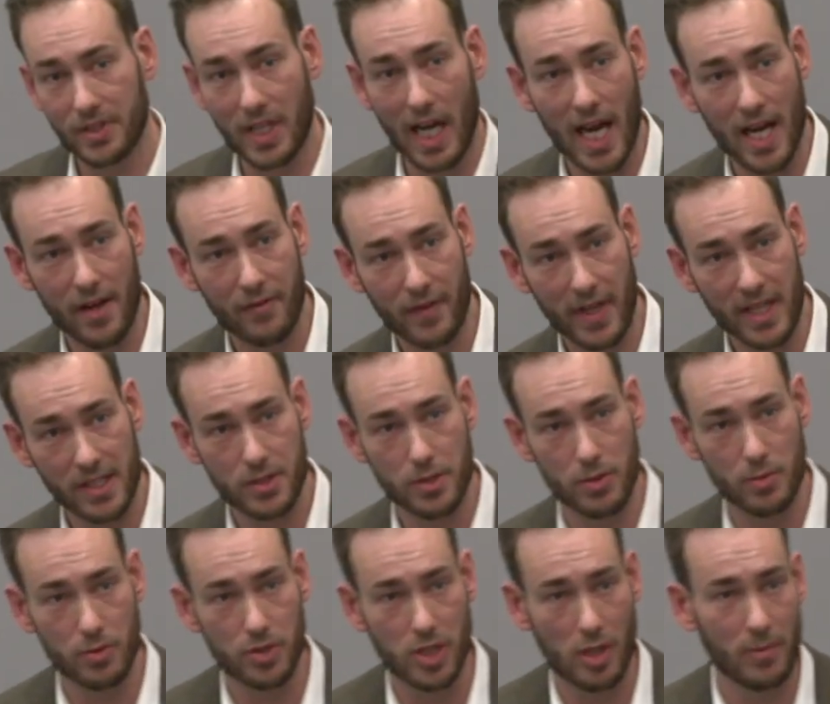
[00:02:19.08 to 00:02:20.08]
dive
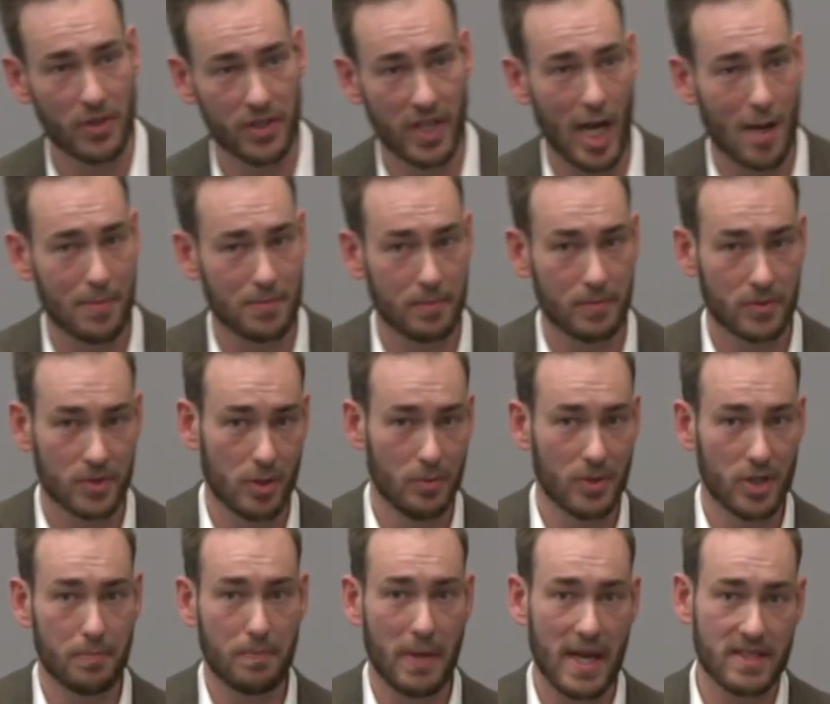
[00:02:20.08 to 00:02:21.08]
into some of
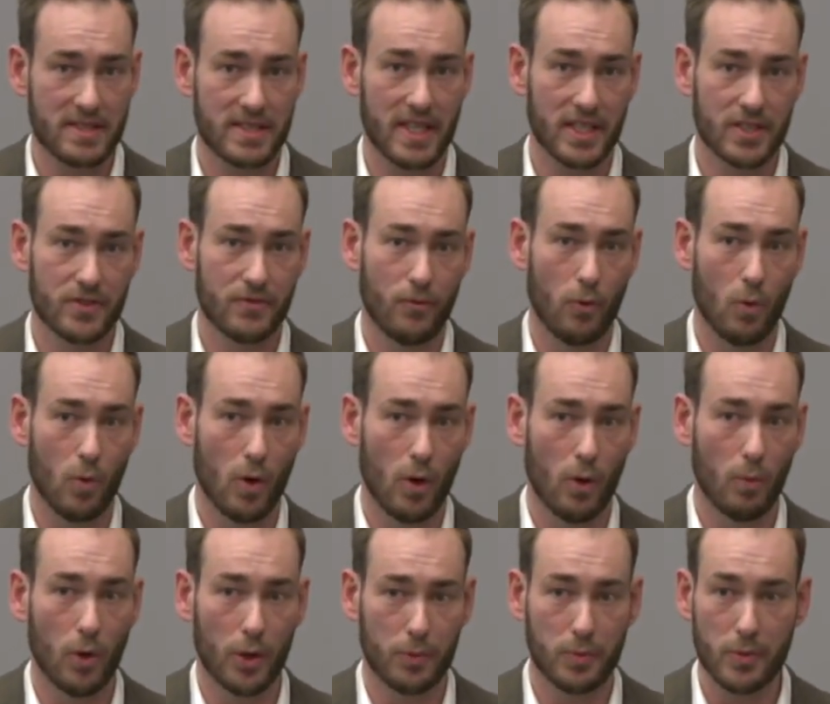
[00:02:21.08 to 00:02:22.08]
the basics for
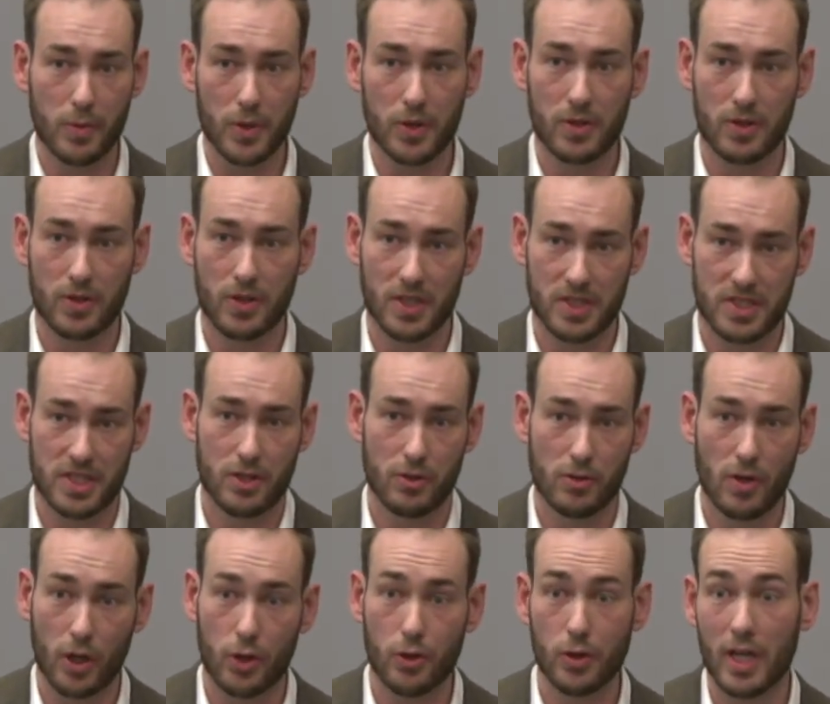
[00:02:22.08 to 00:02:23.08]
what we would
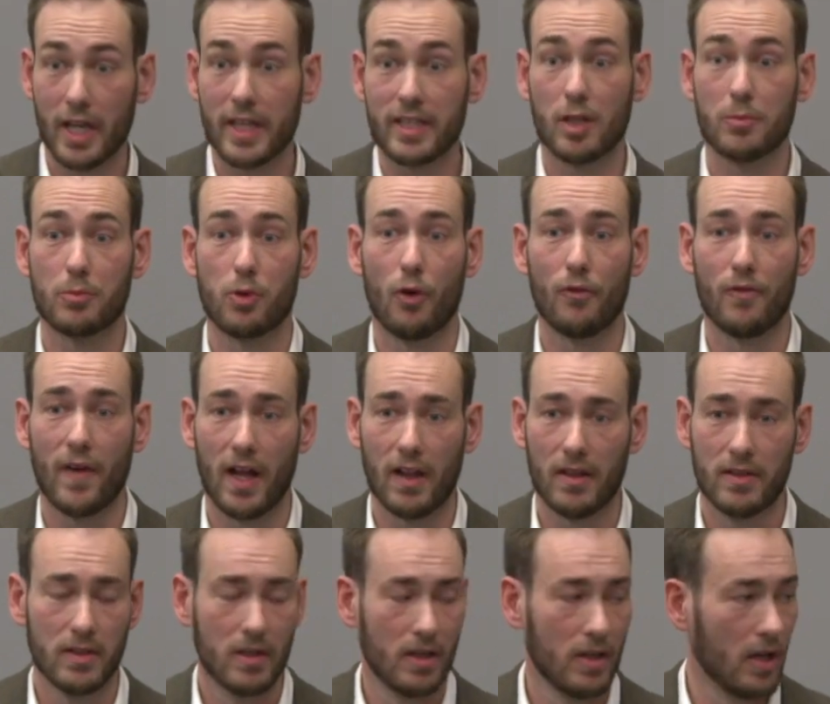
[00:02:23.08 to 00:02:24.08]
consider a good LinkedIn profile.
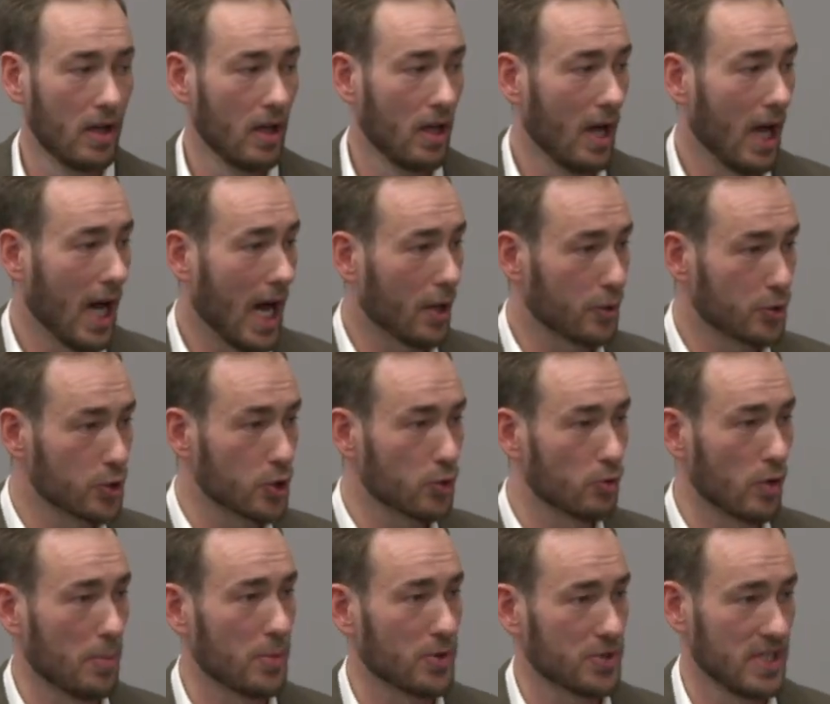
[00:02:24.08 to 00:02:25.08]
How do you
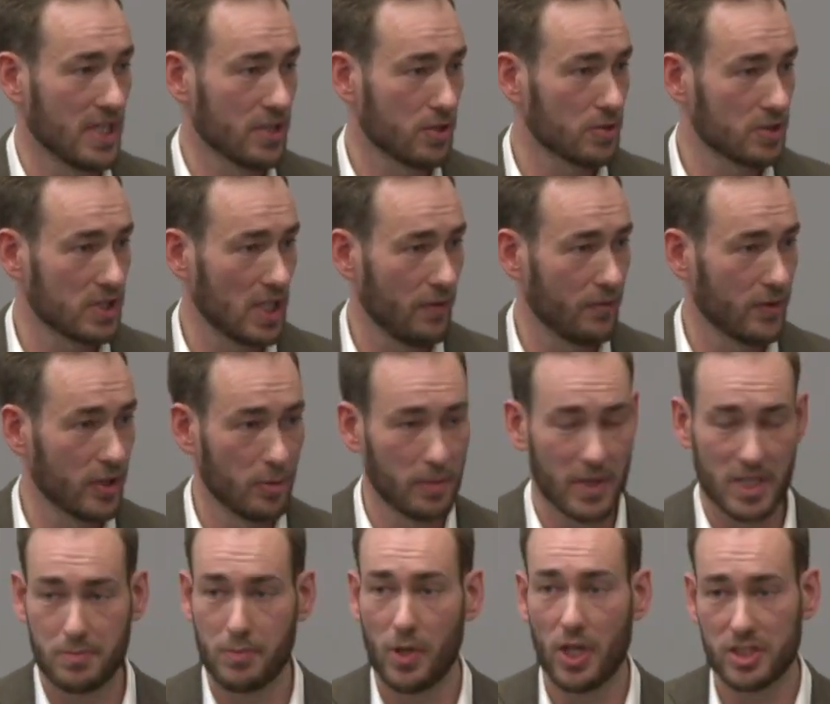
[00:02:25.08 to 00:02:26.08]
represent yourself in the
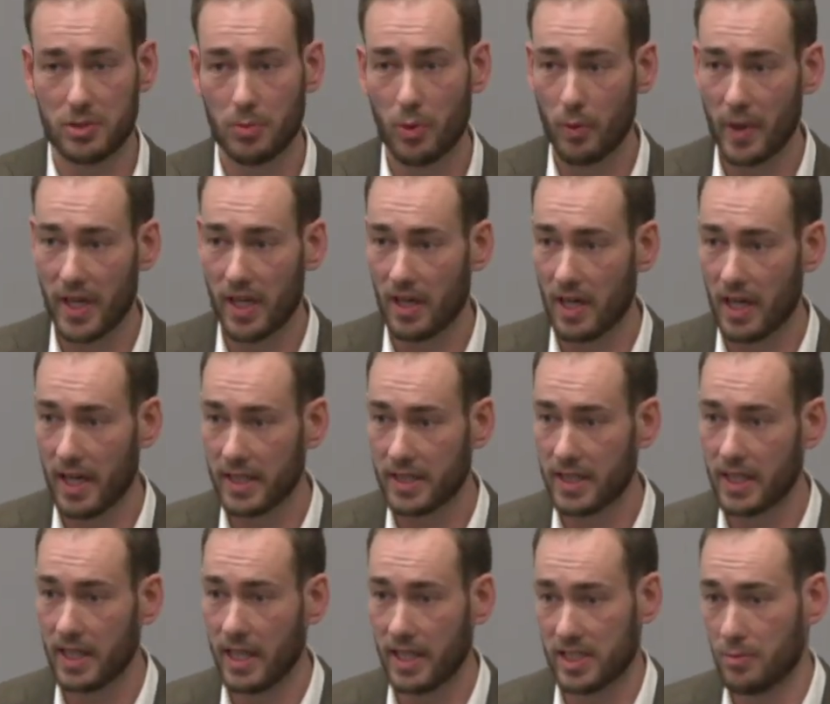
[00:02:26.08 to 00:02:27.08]
best possible way on
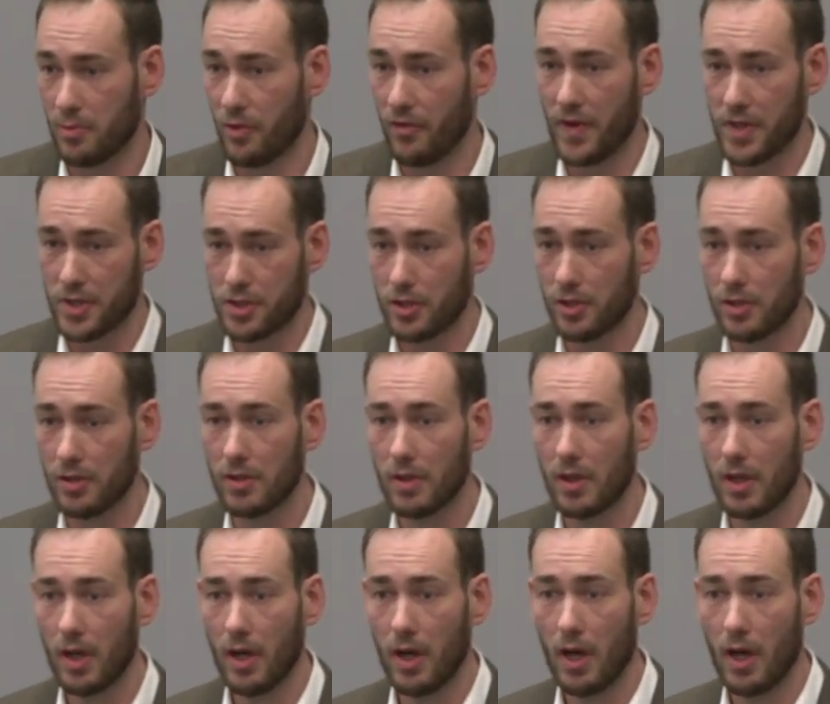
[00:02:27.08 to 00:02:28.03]
LinkedIn as a professional,